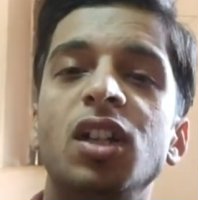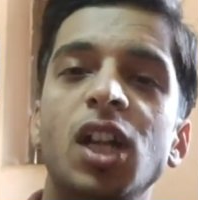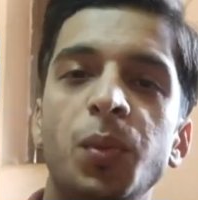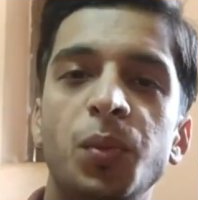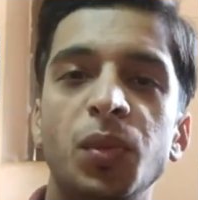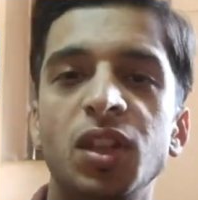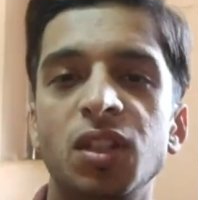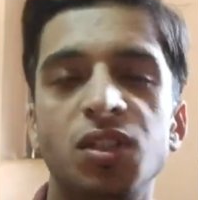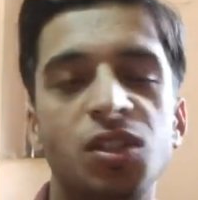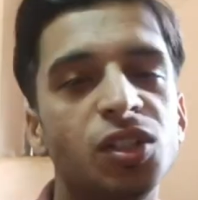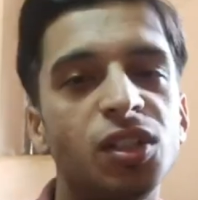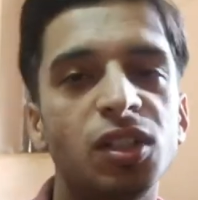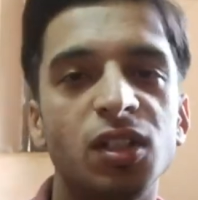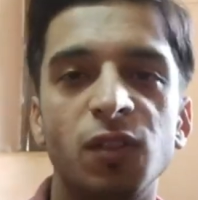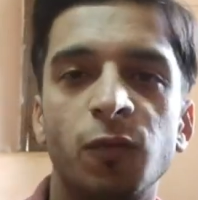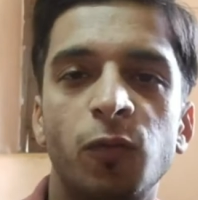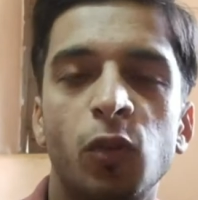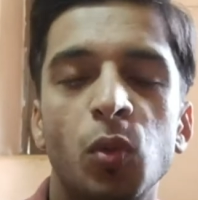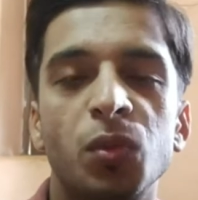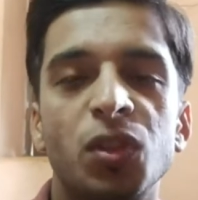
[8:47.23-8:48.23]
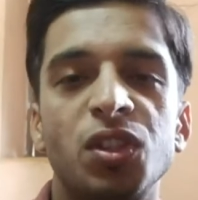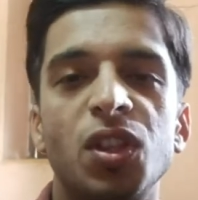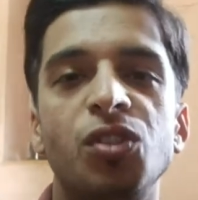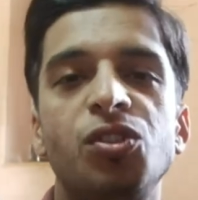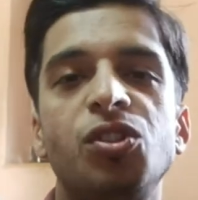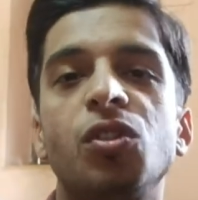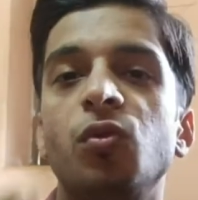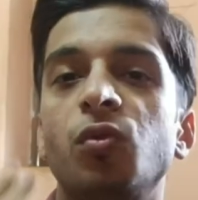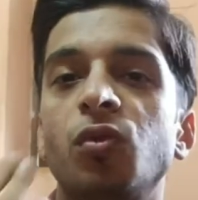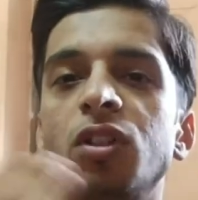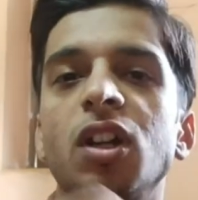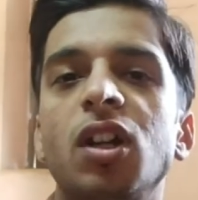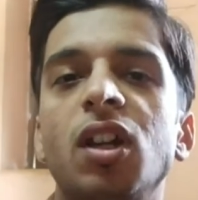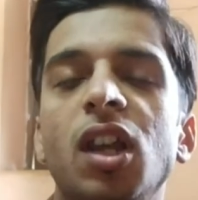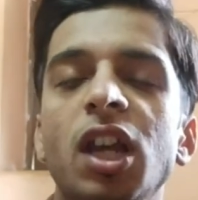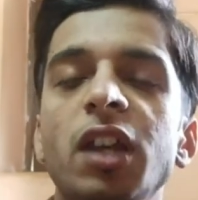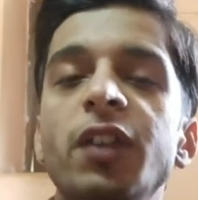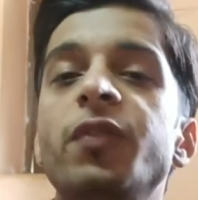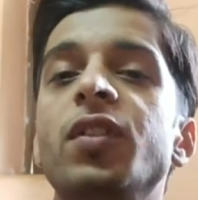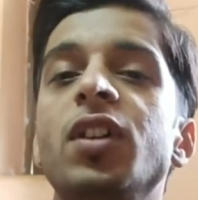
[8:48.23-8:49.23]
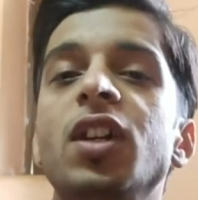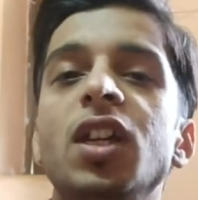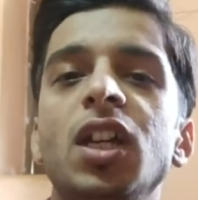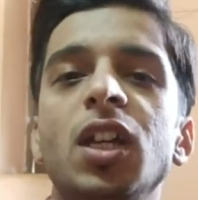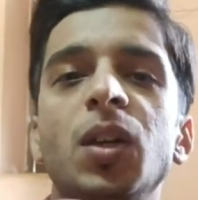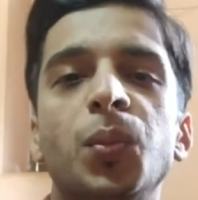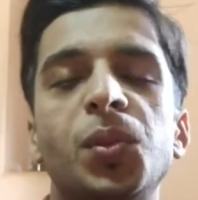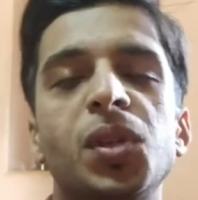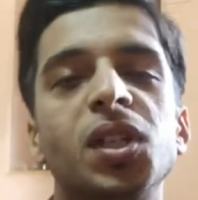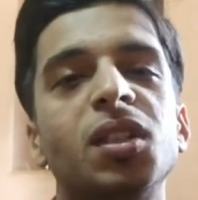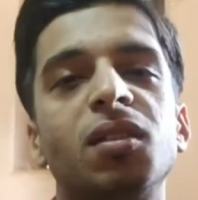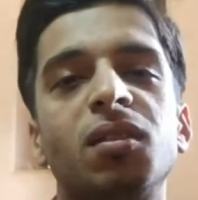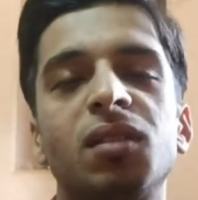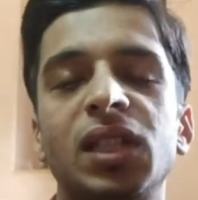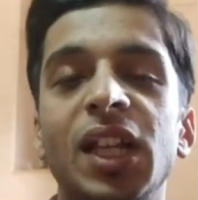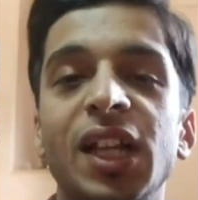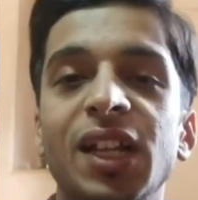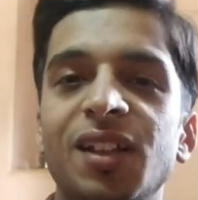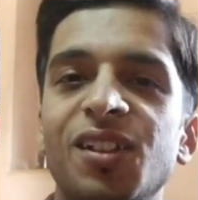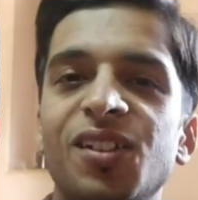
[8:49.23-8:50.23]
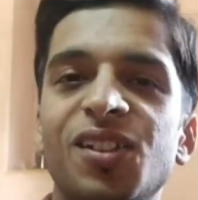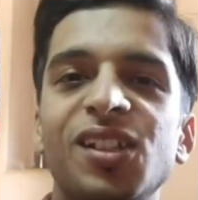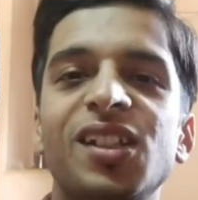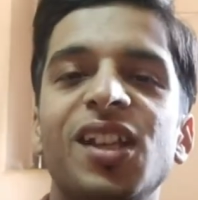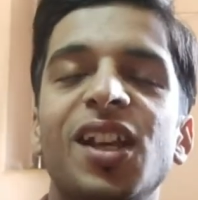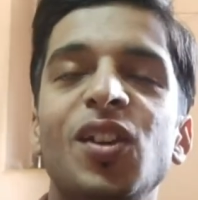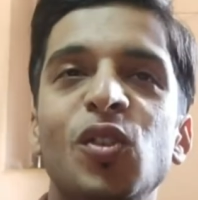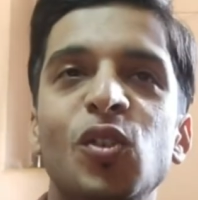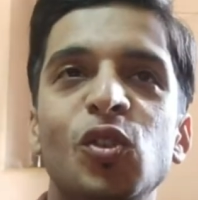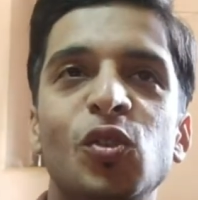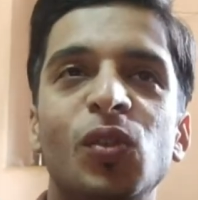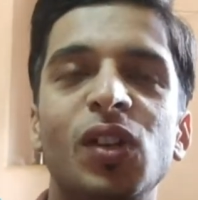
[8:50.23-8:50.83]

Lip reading: I mean, this is from the section work life, but like this is I